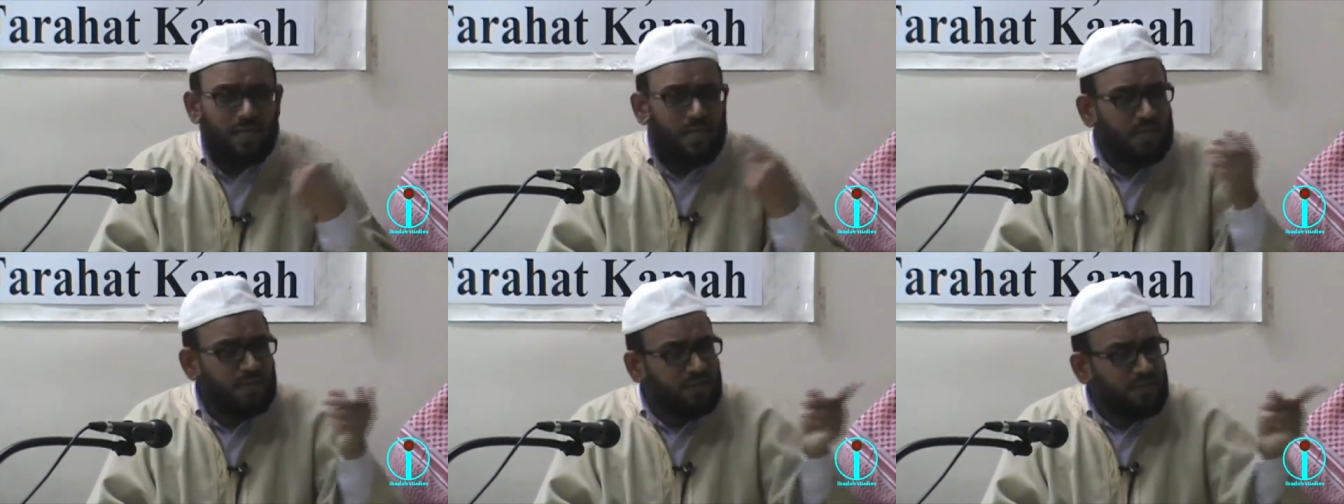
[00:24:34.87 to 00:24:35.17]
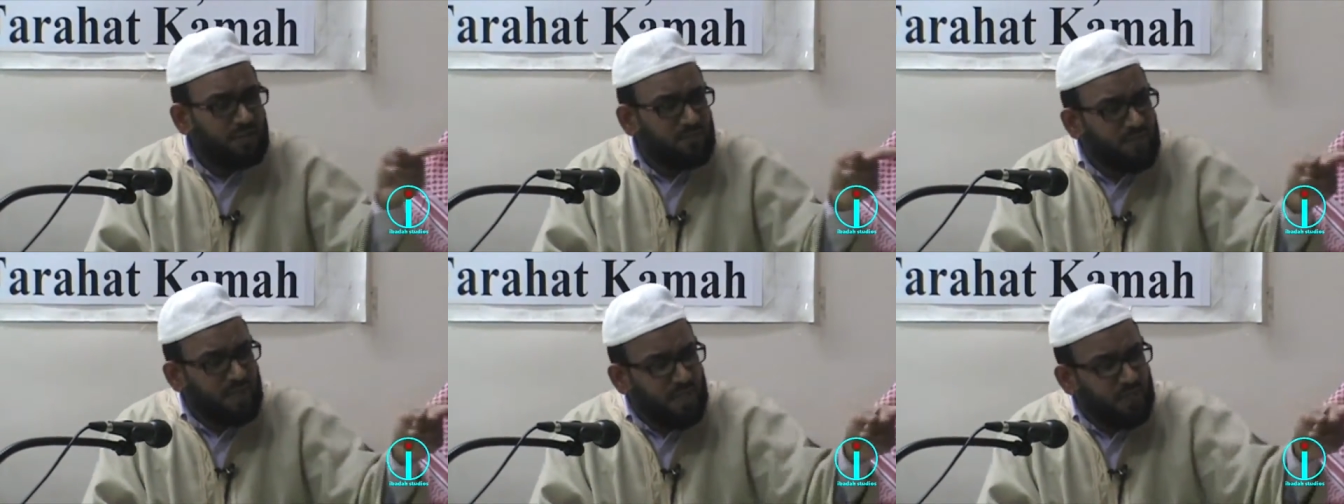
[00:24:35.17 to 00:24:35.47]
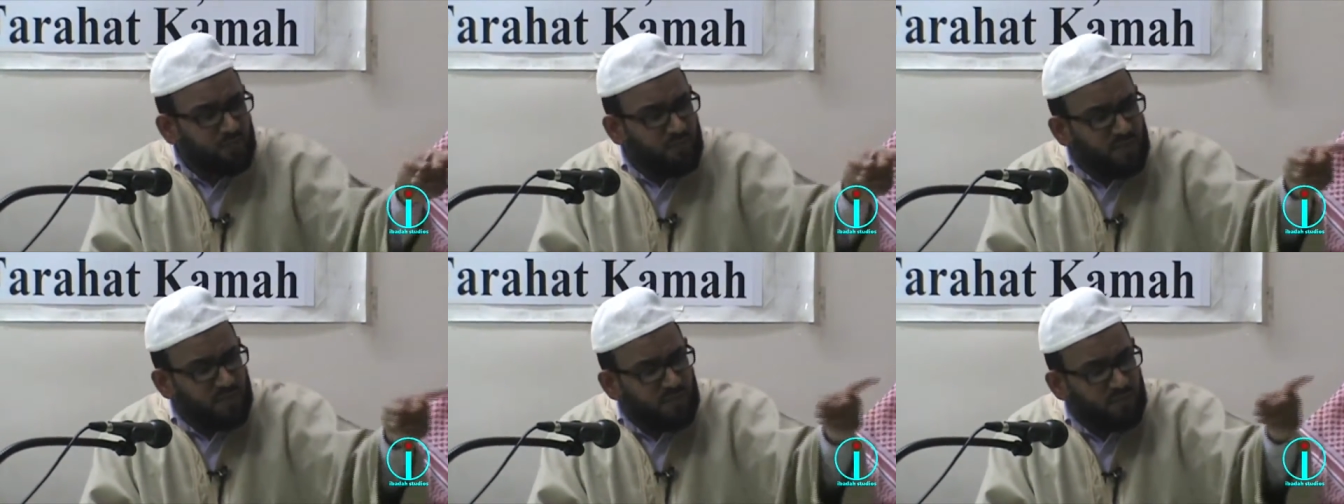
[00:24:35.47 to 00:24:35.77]
I see
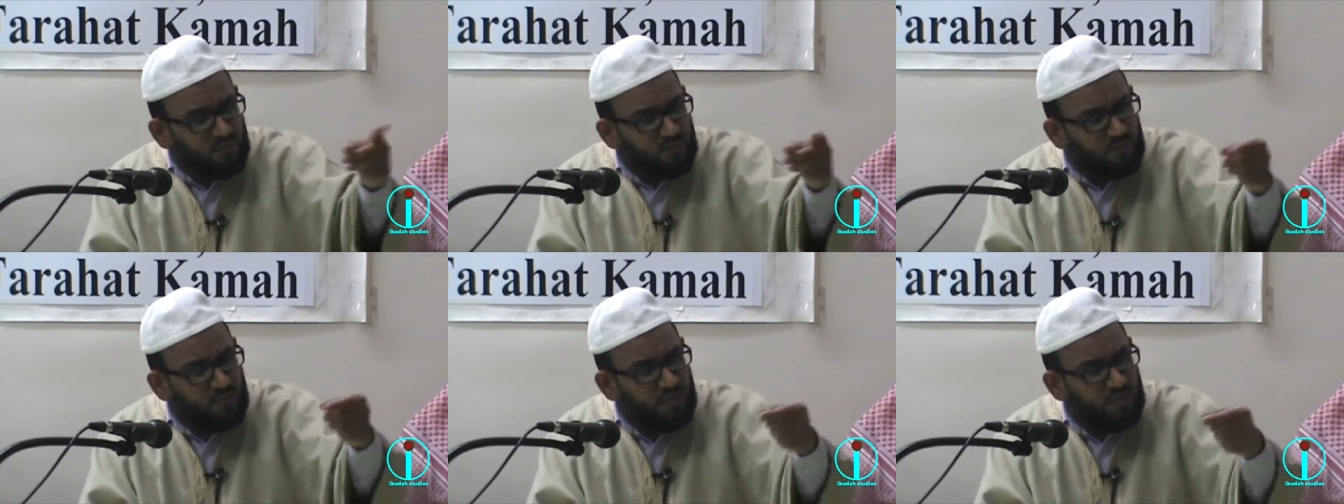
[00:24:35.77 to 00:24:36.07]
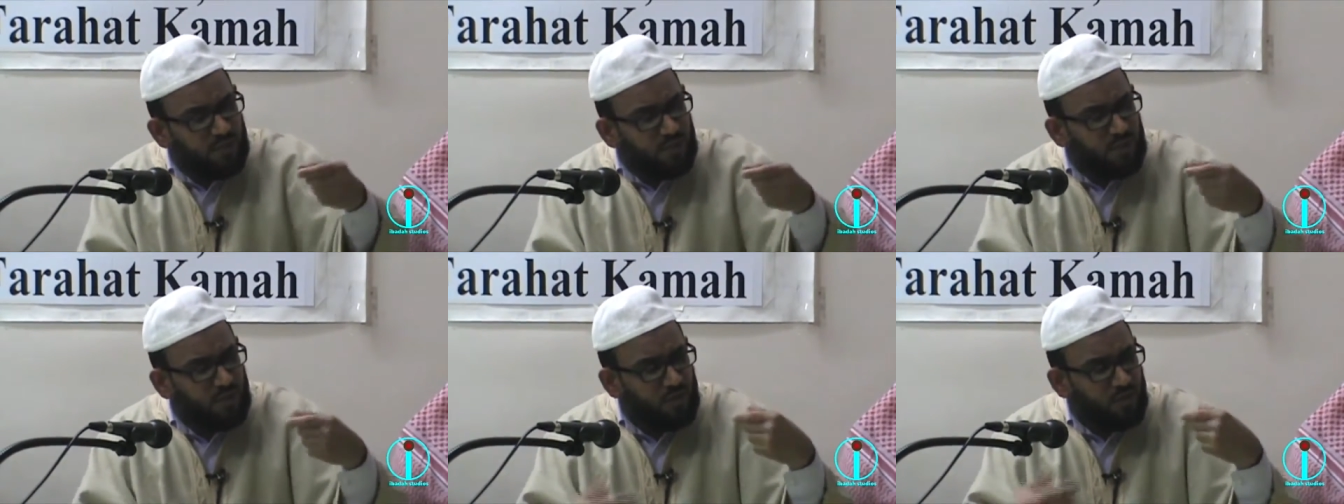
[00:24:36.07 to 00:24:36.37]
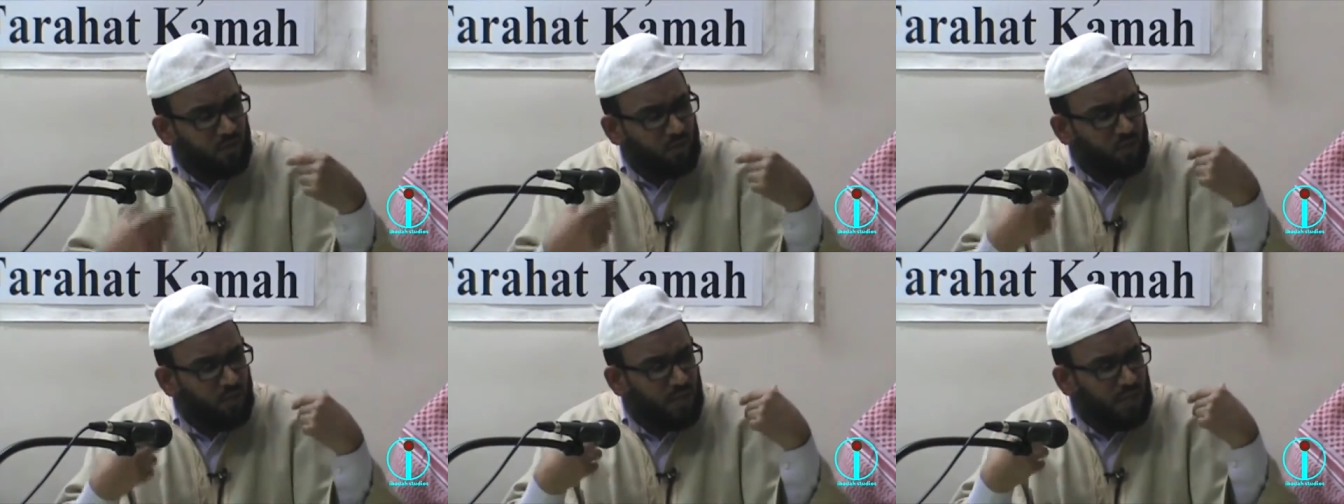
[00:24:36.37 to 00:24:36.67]
many Muslim women
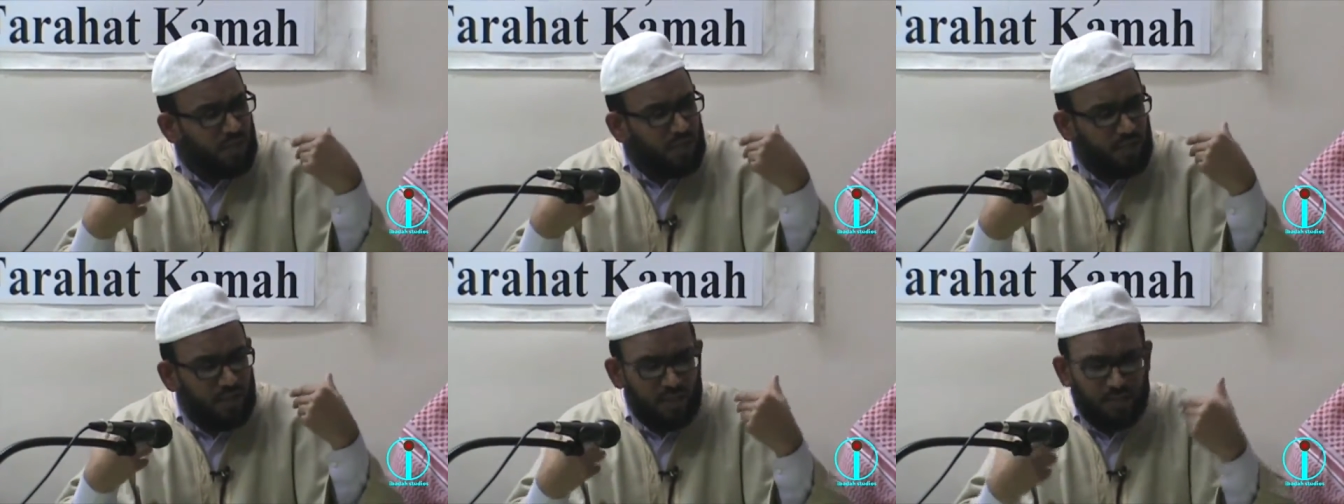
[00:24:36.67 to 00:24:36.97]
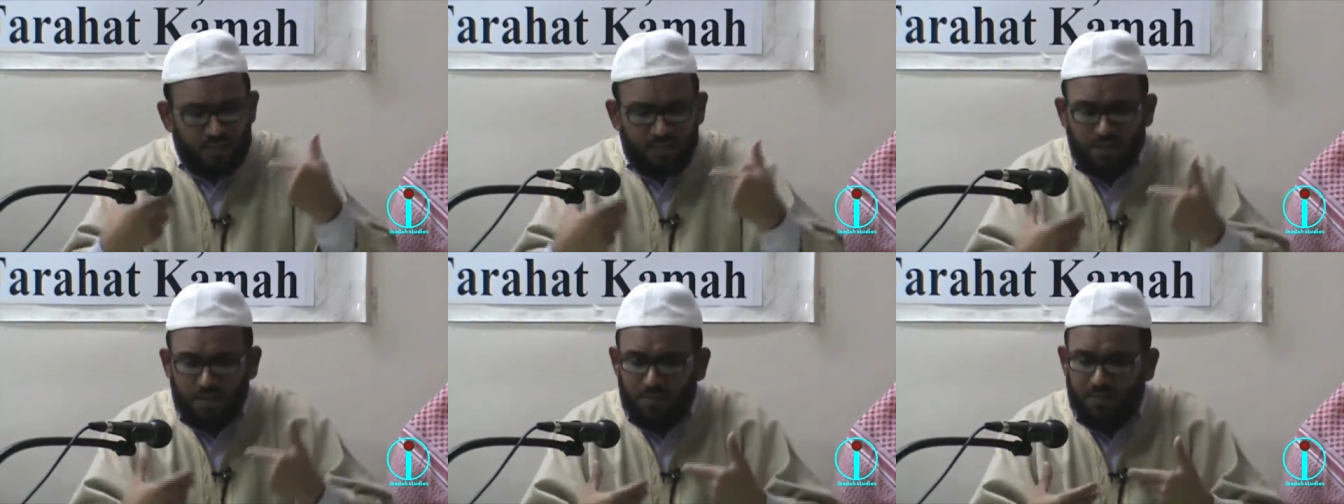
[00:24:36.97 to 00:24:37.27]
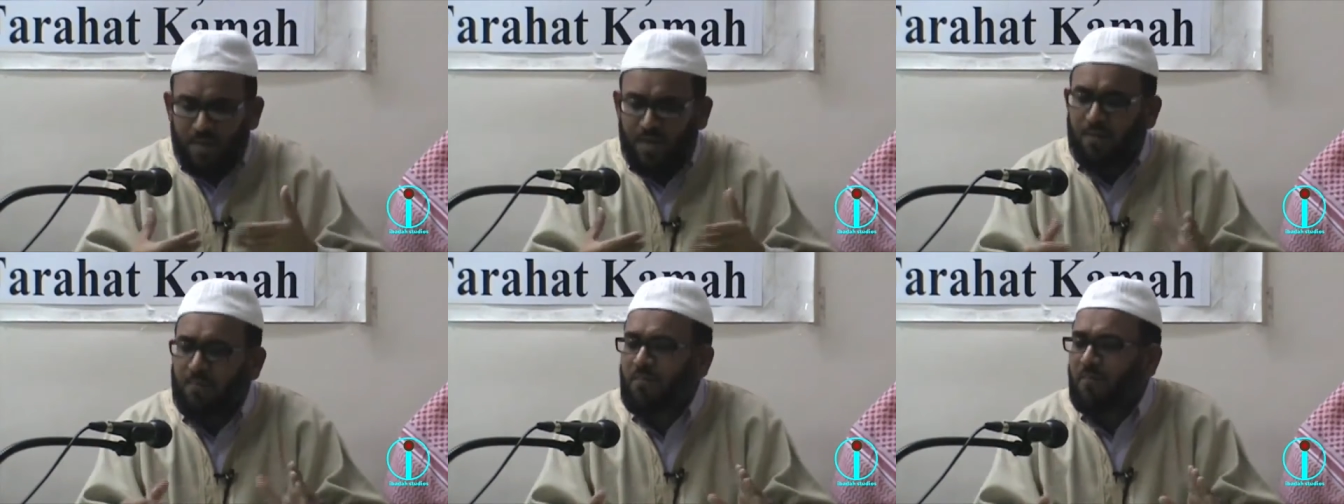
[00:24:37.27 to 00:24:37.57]
wear
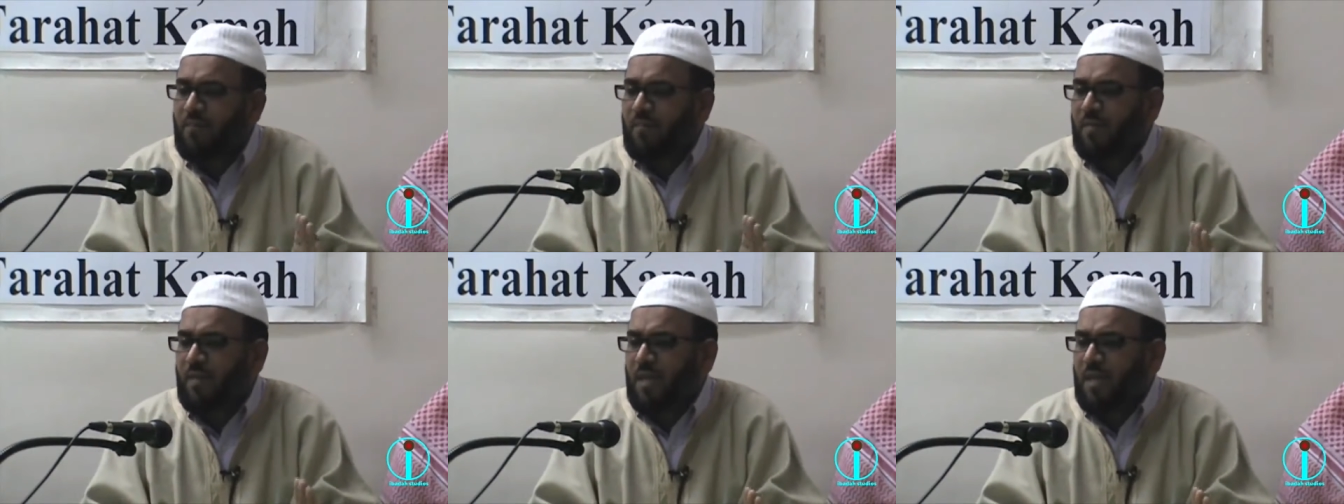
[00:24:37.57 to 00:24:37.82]
jilbab.